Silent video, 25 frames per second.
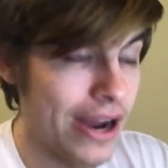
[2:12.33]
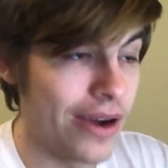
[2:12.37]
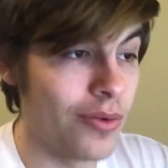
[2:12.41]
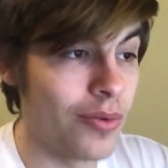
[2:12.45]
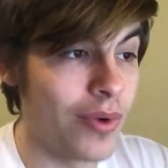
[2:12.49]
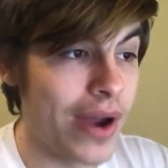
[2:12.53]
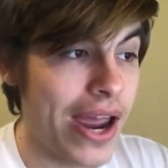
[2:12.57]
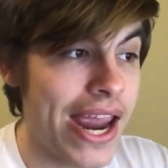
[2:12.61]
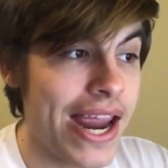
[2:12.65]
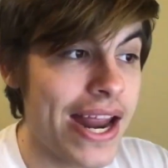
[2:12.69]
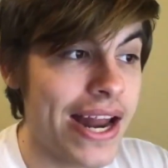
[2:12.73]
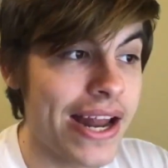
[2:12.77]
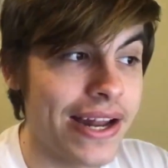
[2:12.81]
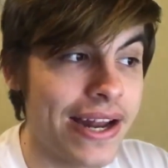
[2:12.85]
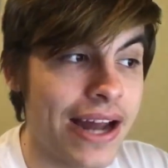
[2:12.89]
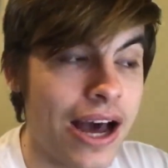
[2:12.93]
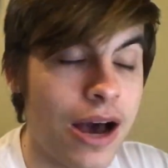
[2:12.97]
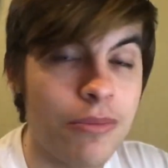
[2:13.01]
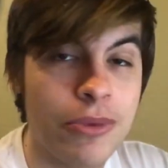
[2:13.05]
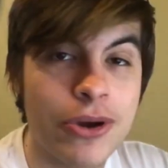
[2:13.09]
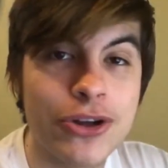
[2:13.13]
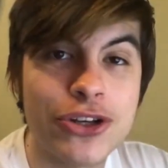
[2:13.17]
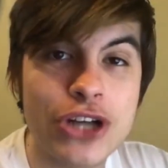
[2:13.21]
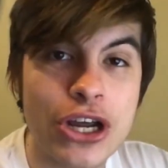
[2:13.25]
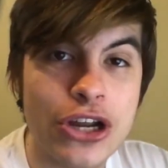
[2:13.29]
my weight and
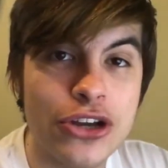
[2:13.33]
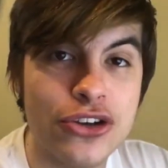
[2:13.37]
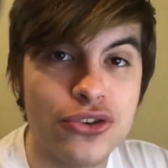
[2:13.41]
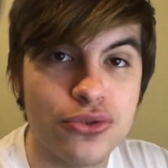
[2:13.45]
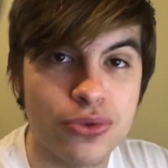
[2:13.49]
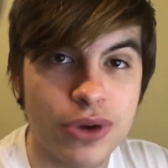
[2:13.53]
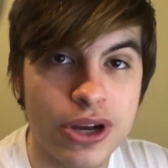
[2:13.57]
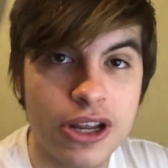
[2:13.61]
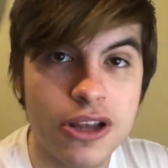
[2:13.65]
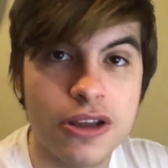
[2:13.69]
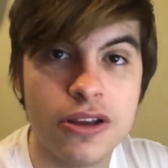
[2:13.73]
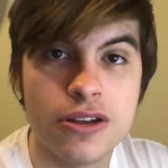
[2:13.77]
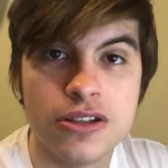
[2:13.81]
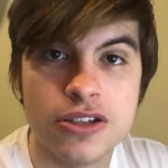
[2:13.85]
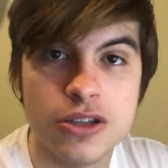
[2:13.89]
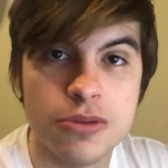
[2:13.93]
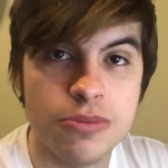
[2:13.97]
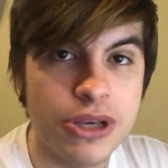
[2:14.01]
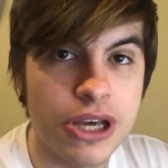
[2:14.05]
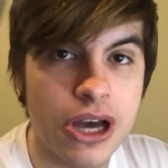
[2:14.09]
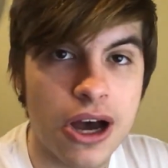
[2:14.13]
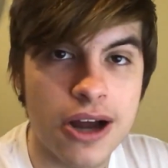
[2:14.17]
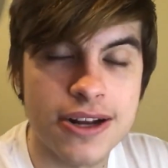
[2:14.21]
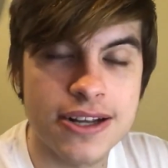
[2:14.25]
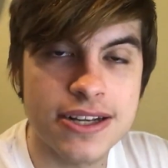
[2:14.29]
how much I drink, to
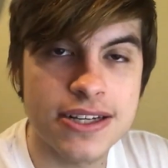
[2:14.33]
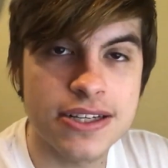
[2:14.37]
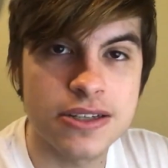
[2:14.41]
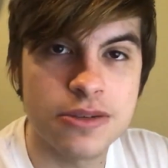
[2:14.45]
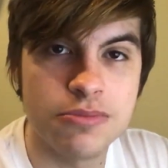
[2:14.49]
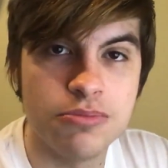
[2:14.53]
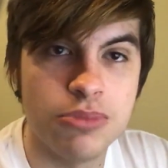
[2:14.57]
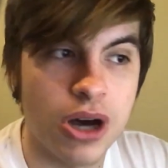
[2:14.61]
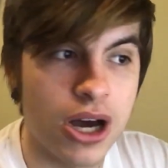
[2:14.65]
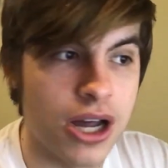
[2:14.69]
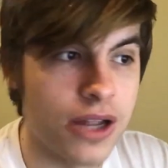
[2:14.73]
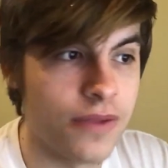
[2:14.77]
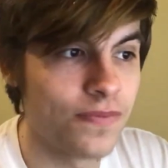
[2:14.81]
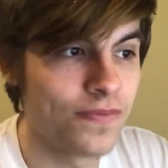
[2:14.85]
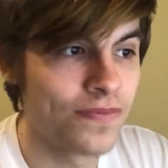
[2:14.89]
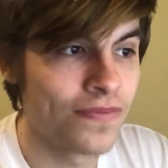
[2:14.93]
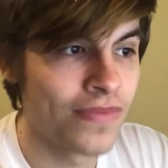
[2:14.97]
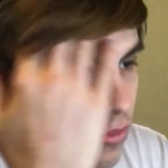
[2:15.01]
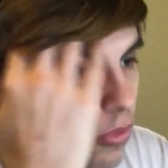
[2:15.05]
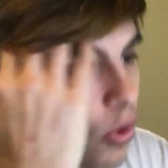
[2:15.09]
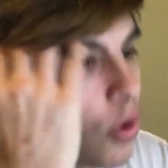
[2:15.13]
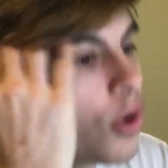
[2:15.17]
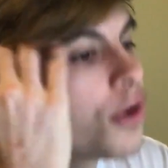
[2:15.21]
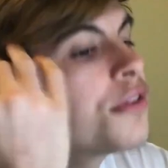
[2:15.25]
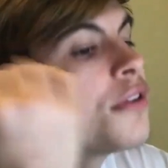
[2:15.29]
be honest, but
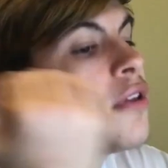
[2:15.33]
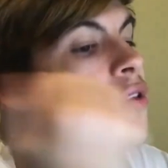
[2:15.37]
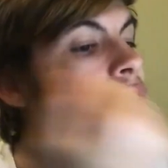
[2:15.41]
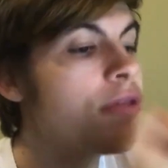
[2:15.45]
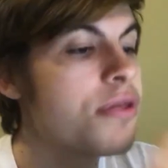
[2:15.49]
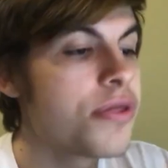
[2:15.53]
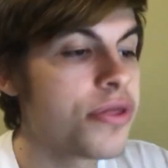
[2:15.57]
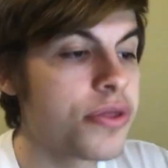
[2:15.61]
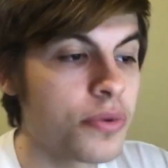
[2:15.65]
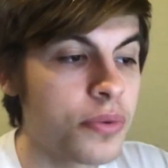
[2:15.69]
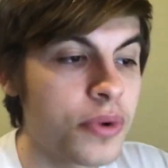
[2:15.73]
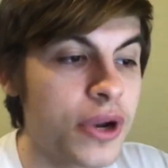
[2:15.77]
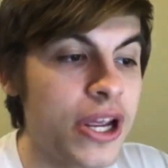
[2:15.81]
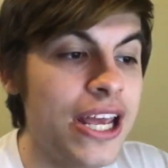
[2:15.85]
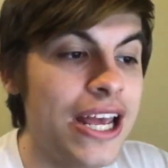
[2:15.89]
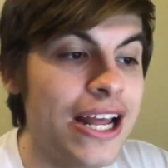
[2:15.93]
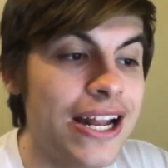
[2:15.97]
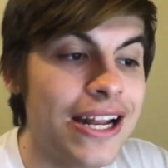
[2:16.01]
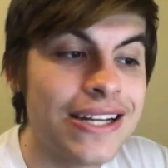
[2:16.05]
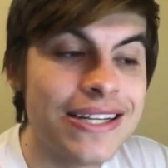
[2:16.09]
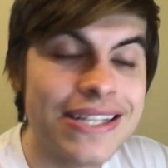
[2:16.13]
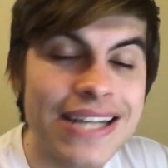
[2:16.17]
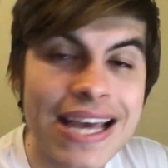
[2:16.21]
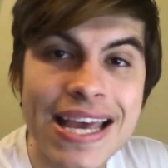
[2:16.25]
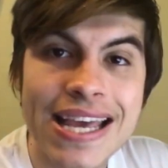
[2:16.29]
more than three
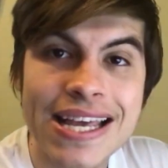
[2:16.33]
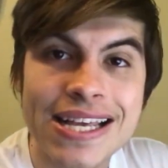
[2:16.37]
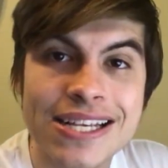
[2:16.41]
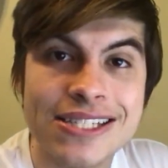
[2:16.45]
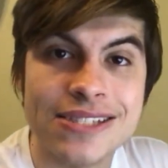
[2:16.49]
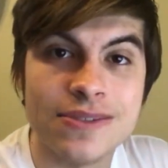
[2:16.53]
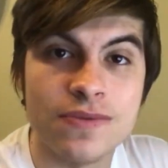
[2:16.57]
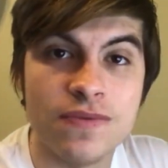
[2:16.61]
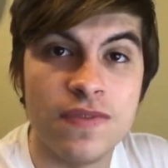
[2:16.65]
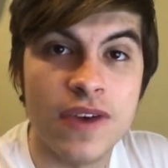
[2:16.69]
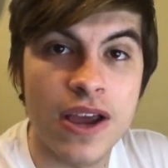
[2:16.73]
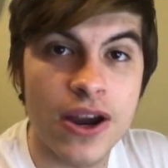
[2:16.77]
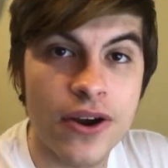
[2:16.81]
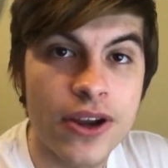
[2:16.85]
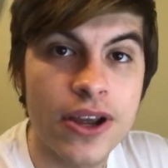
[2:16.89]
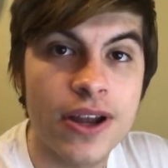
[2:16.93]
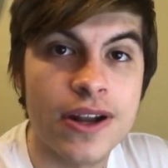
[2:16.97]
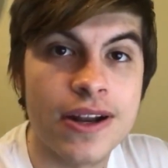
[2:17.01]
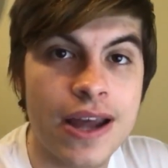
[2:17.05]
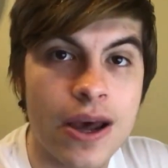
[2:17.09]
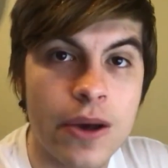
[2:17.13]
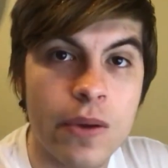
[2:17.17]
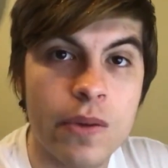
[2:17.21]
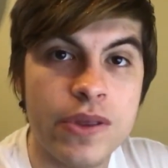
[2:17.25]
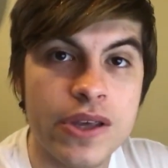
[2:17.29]
in a day is very
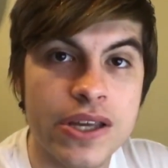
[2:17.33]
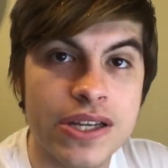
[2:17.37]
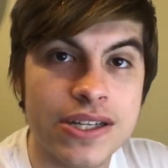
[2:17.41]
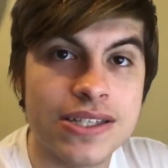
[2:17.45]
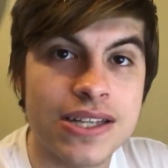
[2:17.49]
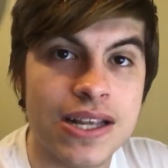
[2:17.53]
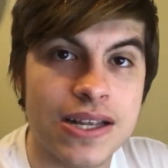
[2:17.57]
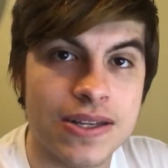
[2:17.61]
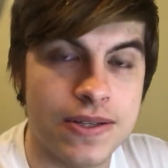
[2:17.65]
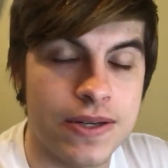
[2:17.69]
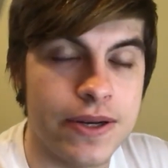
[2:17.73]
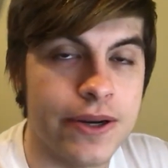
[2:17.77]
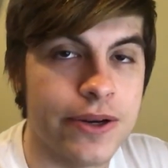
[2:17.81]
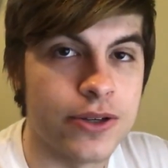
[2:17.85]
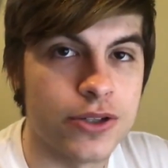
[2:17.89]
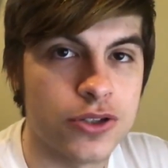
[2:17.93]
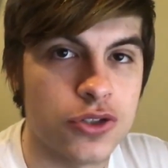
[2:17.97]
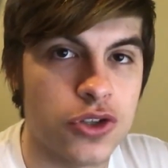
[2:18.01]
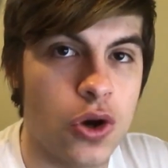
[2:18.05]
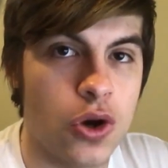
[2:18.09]
unhealthy, it says here,